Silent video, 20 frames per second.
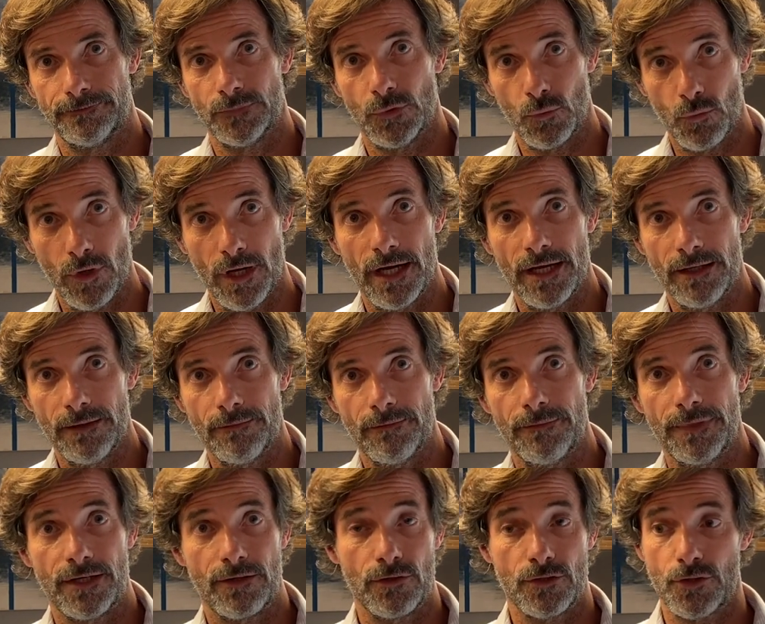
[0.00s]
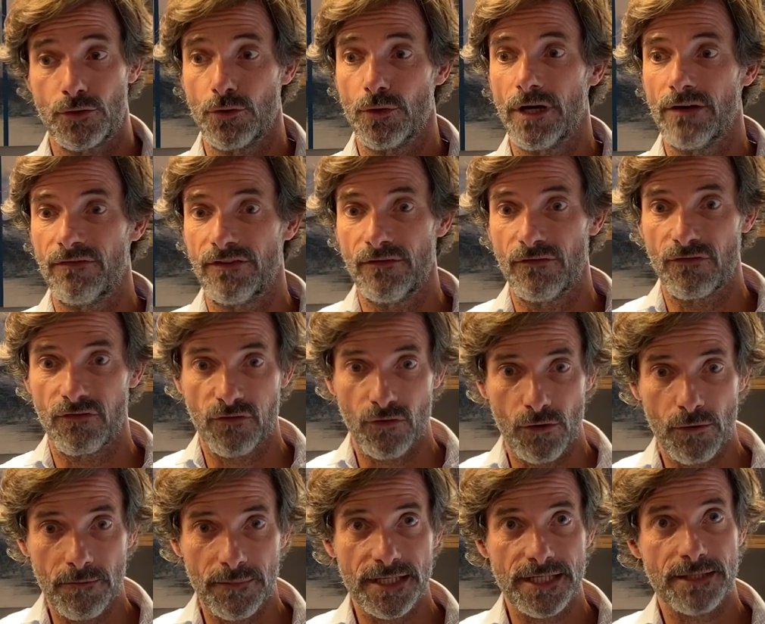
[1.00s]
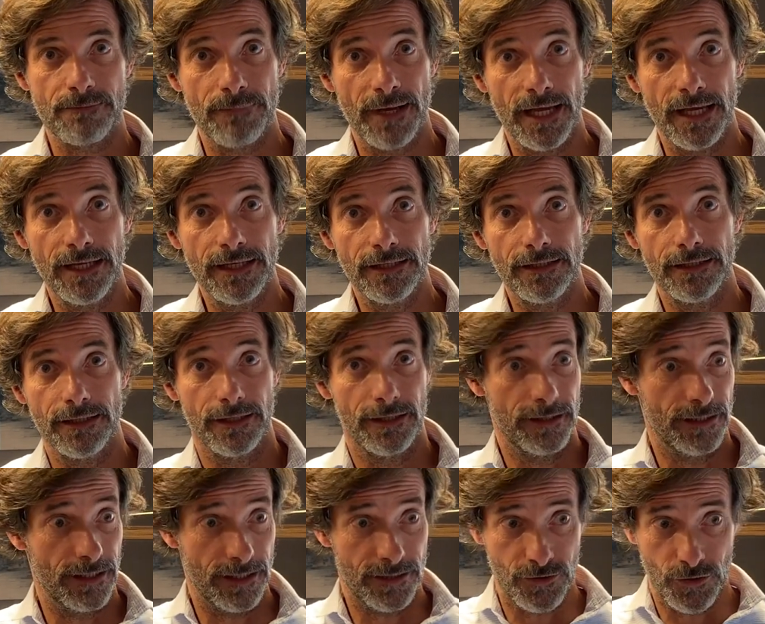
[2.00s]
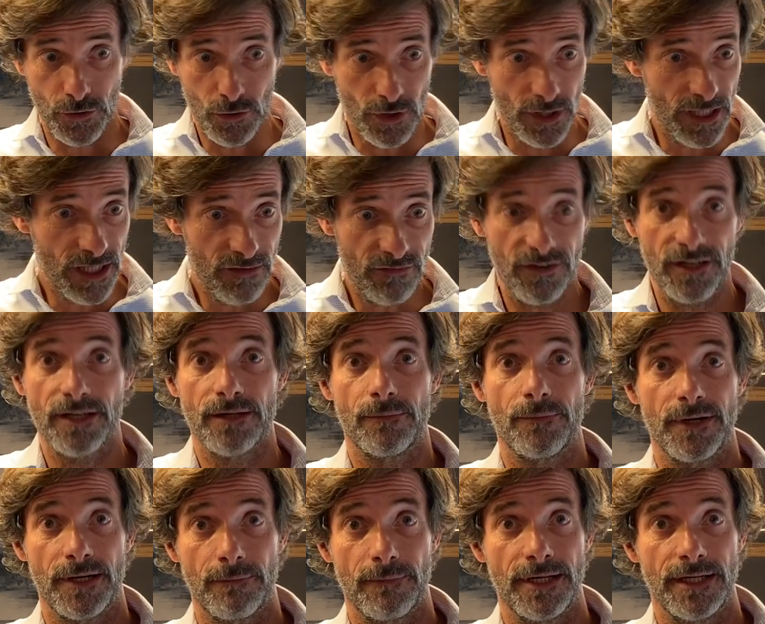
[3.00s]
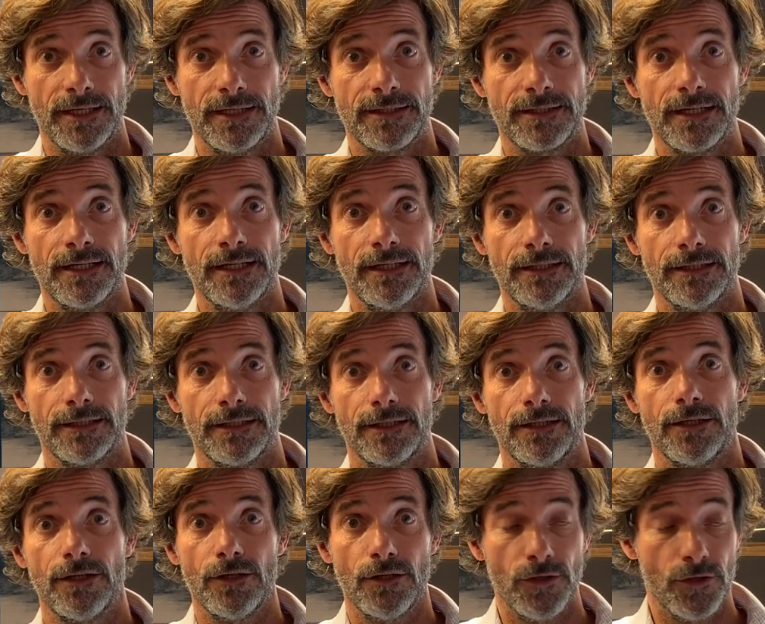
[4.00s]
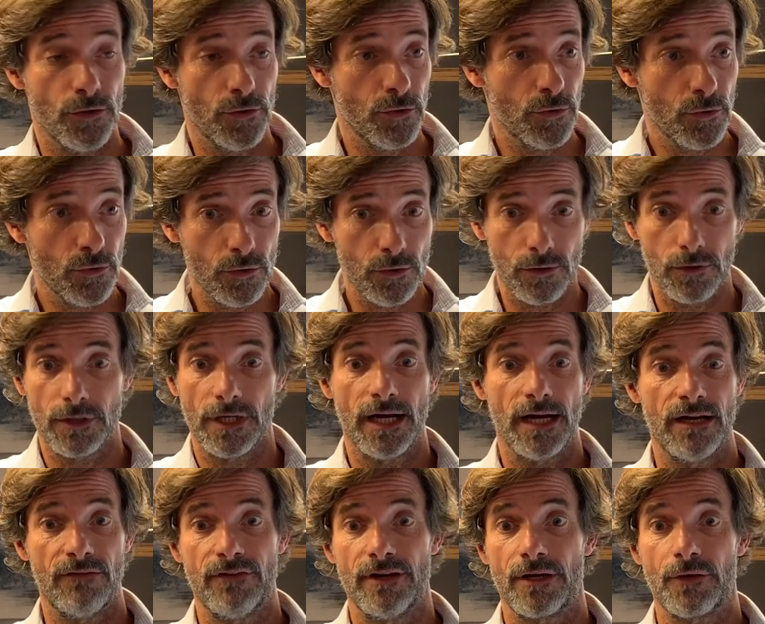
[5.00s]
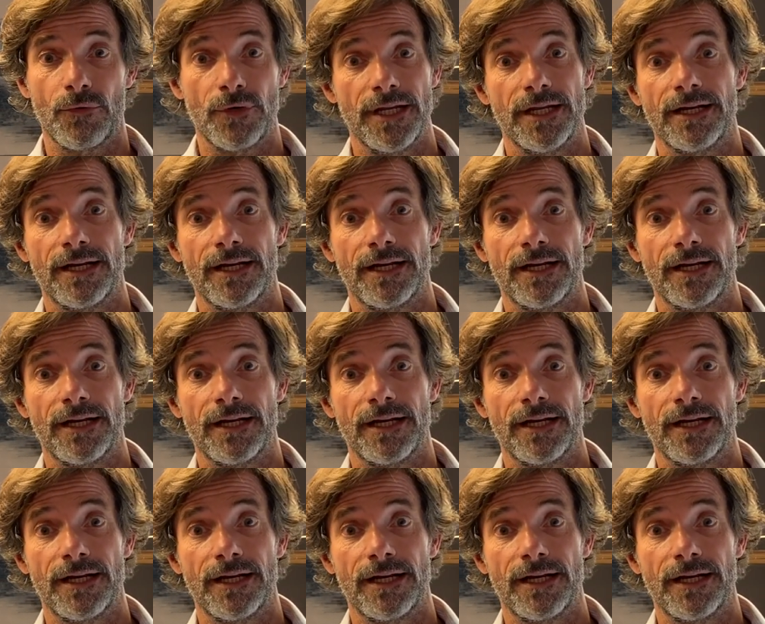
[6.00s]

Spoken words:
Why? Because you have informed Spain that you live here permanently, you have a green